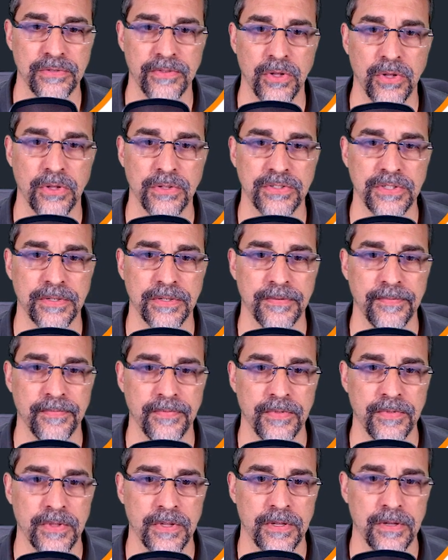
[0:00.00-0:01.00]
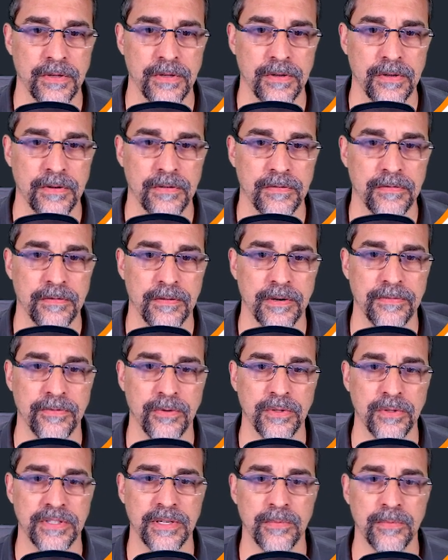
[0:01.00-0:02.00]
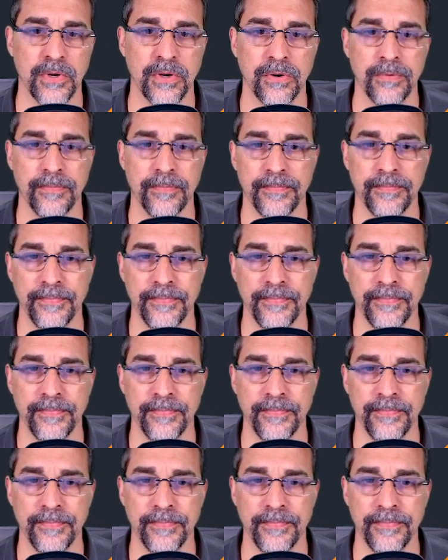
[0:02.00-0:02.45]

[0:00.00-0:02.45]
Vault, for a full demo.